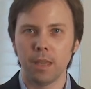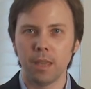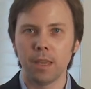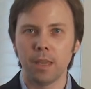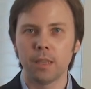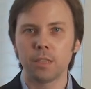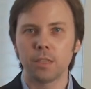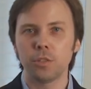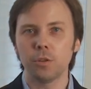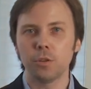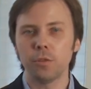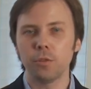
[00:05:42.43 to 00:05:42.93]

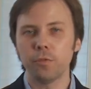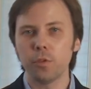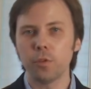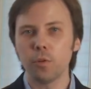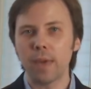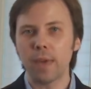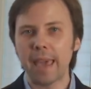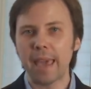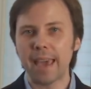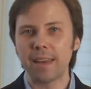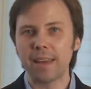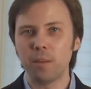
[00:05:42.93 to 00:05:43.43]
So if you
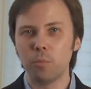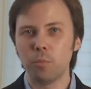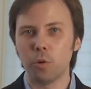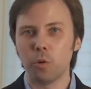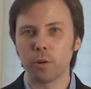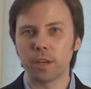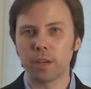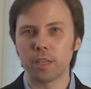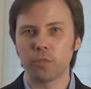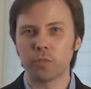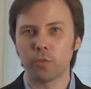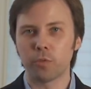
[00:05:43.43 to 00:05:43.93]
had a
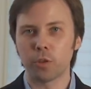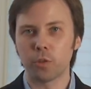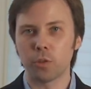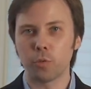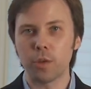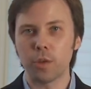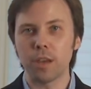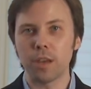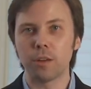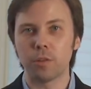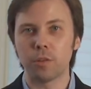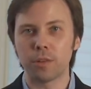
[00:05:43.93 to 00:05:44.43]
mortgage for
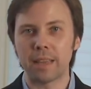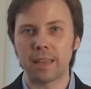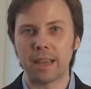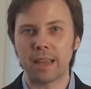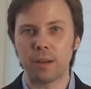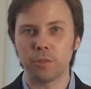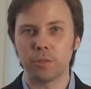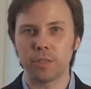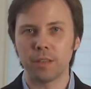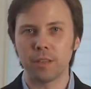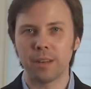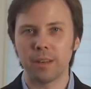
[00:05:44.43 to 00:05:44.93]

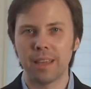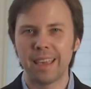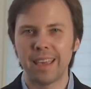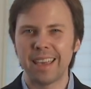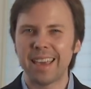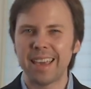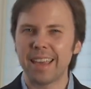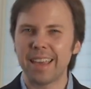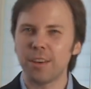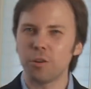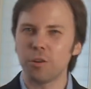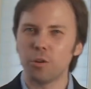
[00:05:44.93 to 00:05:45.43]
$300,000
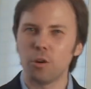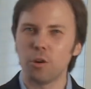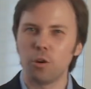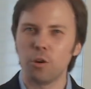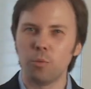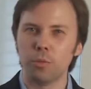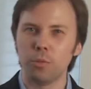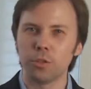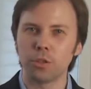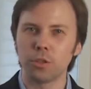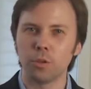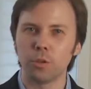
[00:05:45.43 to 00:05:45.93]
and your home
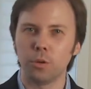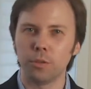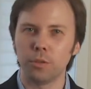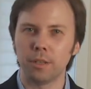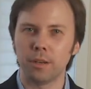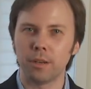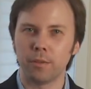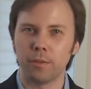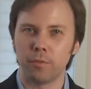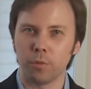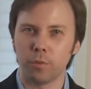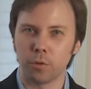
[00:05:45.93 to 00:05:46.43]
was sold
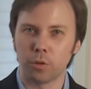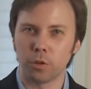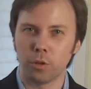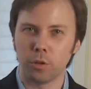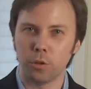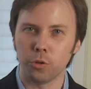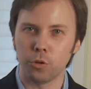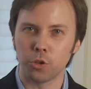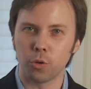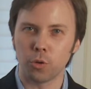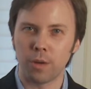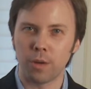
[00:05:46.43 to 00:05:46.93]
in a
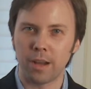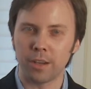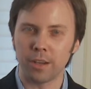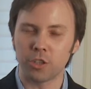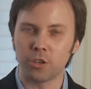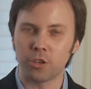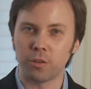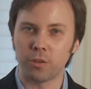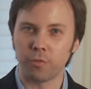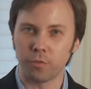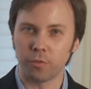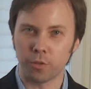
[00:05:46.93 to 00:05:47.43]
foreclosure
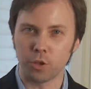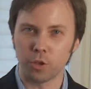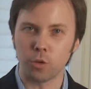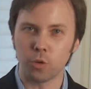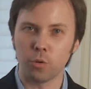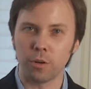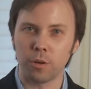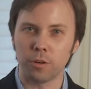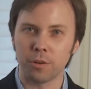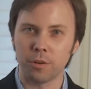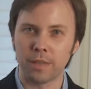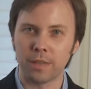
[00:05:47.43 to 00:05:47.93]
auction for
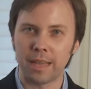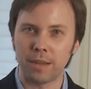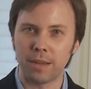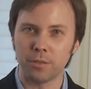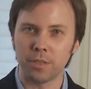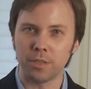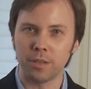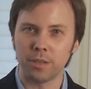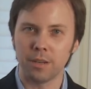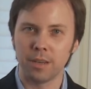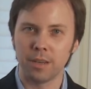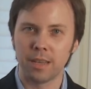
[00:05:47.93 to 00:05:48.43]

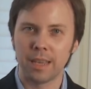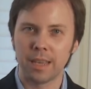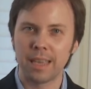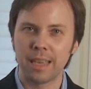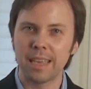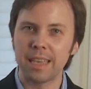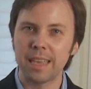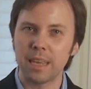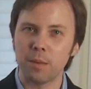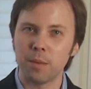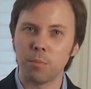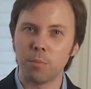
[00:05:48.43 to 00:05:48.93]
$200,000,
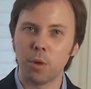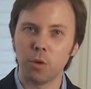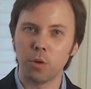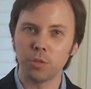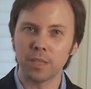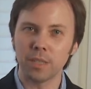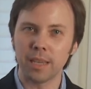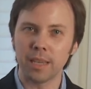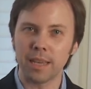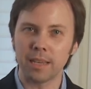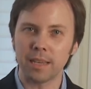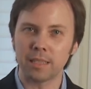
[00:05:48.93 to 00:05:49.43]
in
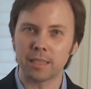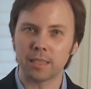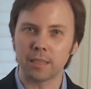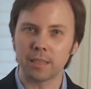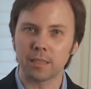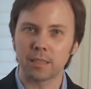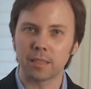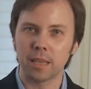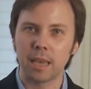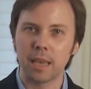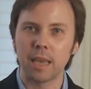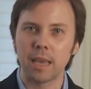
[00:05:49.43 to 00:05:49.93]
most
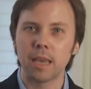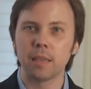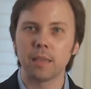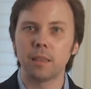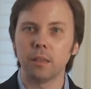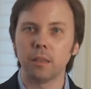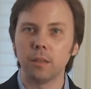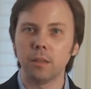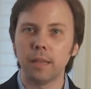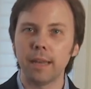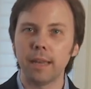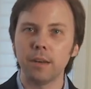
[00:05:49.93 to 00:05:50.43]
cases,
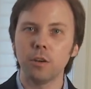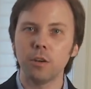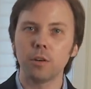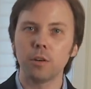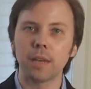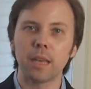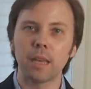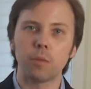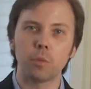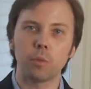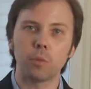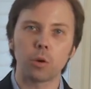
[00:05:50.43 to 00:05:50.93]
the lender
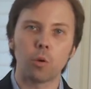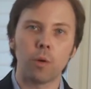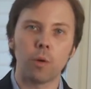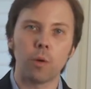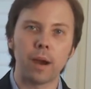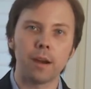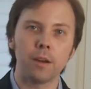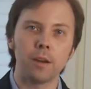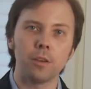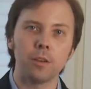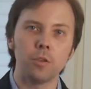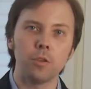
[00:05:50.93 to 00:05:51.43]
can
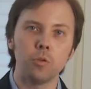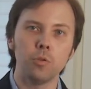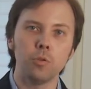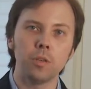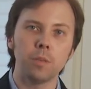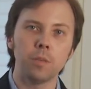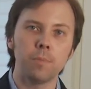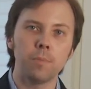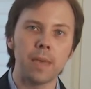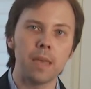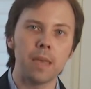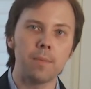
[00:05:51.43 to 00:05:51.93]
require you to
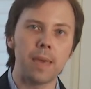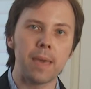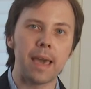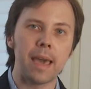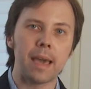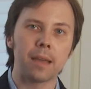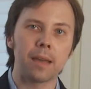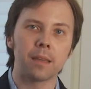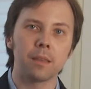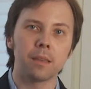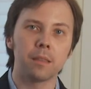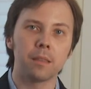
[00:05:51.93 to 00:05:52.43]
pay
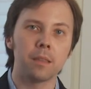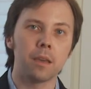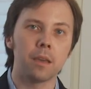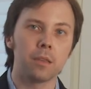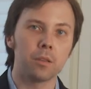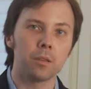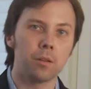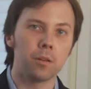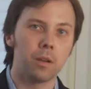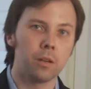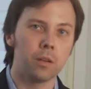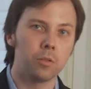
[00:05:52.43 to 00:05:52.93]
back the
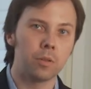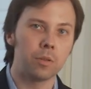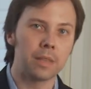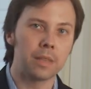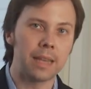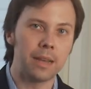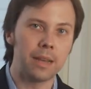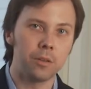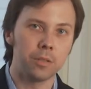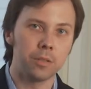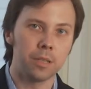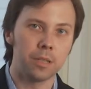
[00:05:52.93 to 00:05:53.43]
other
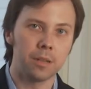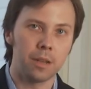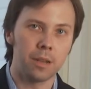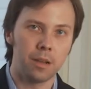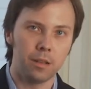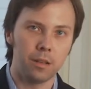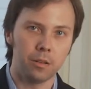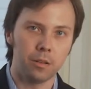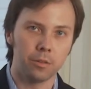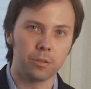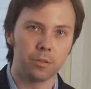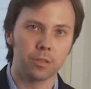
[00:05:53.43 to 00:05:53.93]

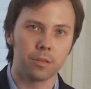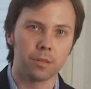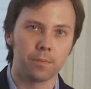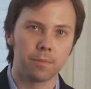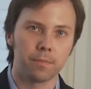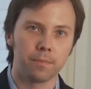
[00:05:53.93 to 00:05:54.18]
$100,000.